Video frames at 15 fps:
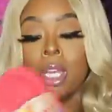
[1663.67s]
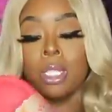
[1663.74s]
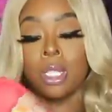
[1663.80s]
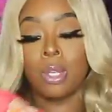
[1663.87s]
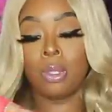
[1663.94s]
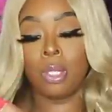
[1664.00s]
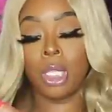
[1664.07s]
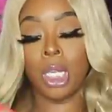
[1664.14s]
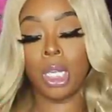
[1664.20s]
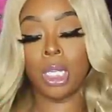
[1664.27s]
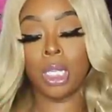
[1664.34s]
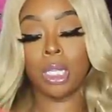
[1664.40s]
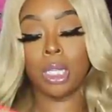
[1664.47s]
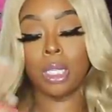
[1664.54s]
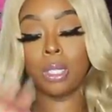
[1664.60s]
So you
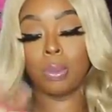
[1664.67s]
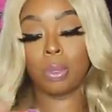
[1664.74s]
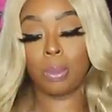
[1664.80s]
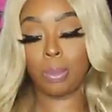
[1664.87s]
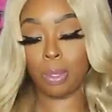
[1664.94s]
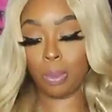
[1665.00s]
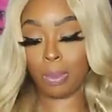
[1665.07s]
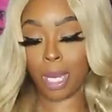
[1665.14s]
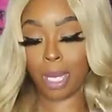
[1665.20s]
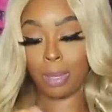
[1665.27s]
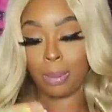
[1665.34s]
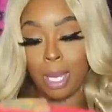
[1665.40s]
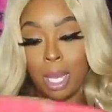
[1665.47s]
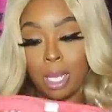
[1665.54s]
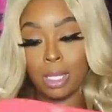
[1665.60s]
can get these with a blue
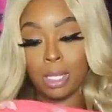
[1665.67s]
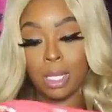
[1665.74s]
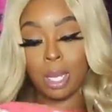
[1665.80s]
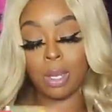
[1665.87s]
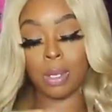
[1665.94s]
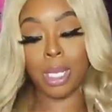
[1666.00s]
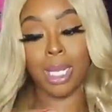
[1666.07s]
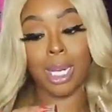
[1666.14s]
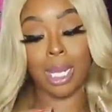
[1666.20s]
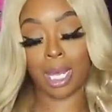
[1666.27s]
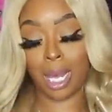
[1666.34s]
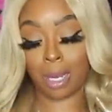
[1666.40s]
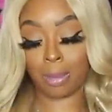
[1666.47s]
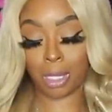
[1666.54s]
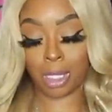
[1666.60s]
bottom also, and I
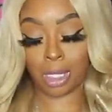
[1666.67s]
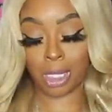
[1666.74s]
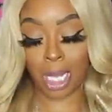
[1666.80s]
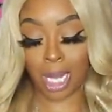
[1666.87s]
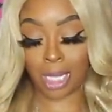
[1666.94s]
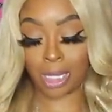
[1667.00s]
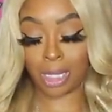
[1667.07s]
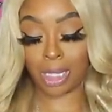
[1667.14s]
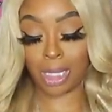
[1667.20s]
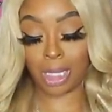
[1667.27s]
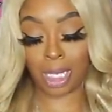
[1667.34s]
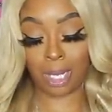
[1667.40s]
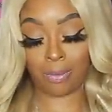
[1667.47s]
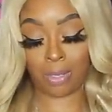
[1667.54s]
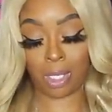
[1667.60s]
got them in a size
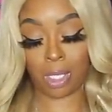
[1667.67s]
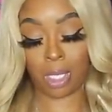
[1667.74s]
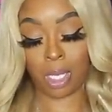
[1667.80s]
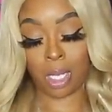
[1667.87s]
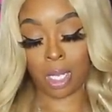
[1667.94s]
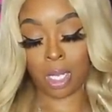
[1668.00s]
7.